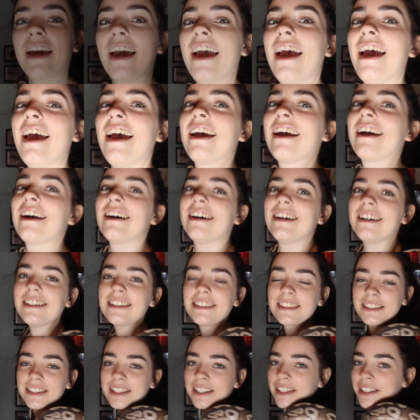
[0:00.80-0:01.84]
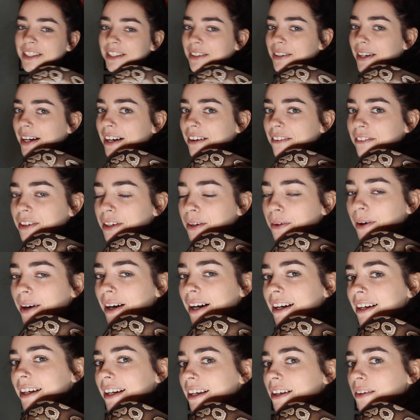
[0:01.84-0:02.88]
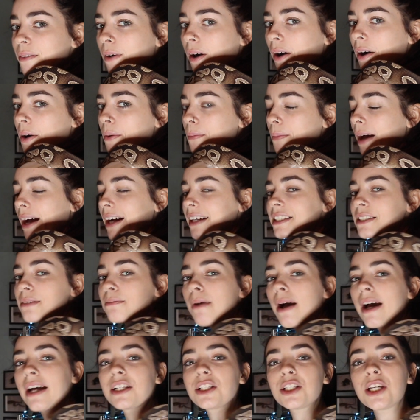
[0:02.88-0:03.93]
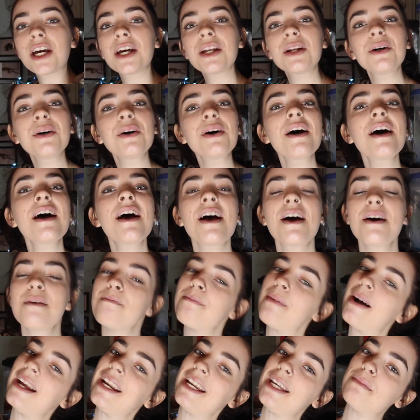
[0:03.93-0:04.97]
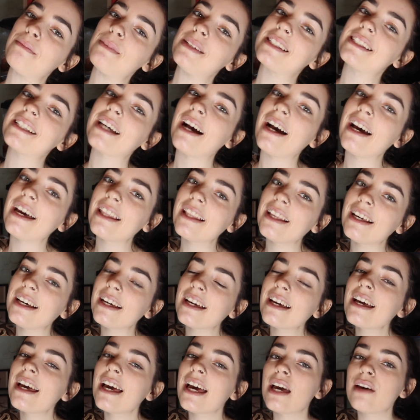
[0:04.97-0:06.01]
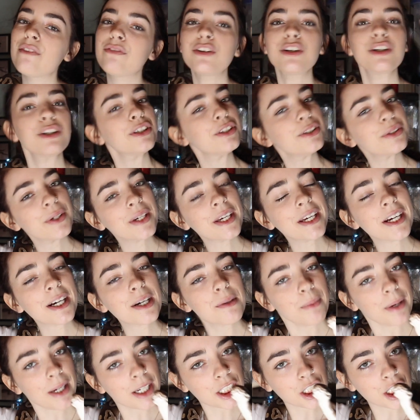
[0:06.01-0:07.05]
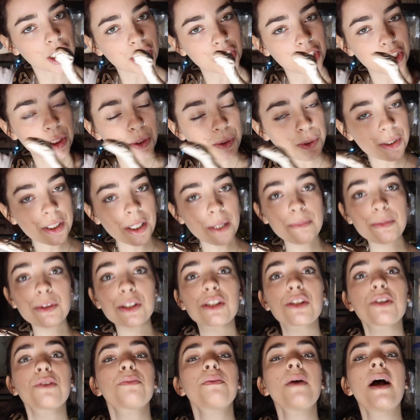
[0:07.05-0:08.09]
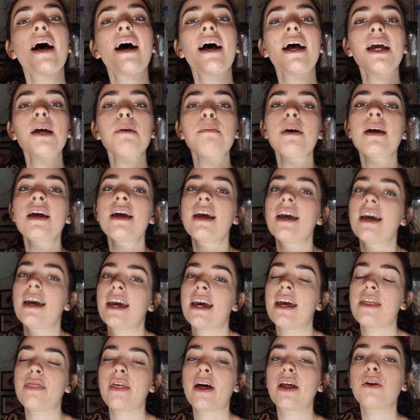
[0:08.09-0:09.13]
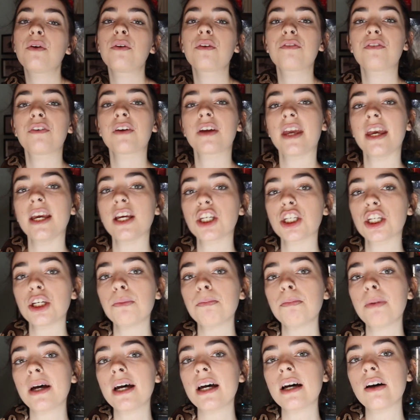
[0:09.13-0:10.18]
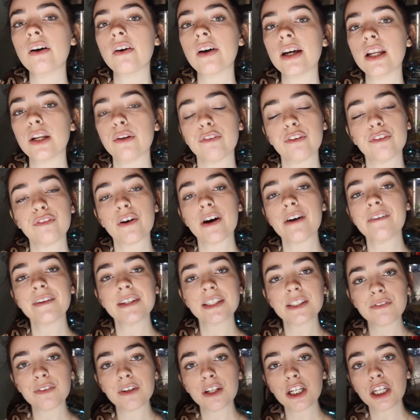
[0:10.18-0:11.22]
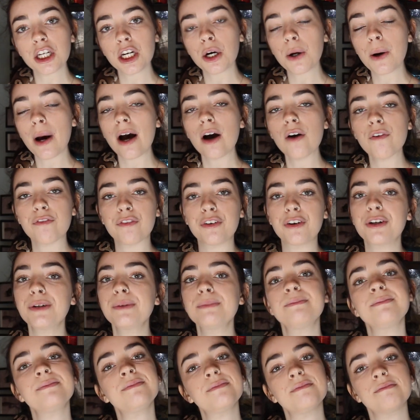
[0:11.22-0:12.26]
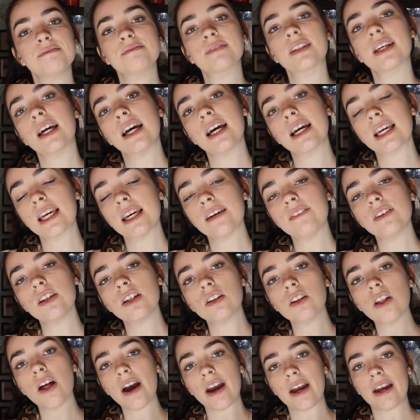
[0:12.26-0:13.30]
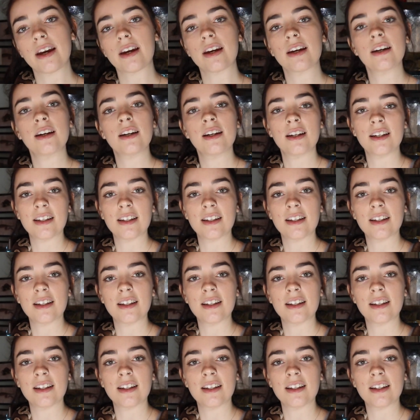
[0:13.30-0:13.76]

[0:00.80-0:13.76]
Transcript: Okay, hello everyone and welcome back to my channel. My name is Kyla. If you're new here, make sure to subscribe, hit that notification bell, and if you find this video helpful, give it a like.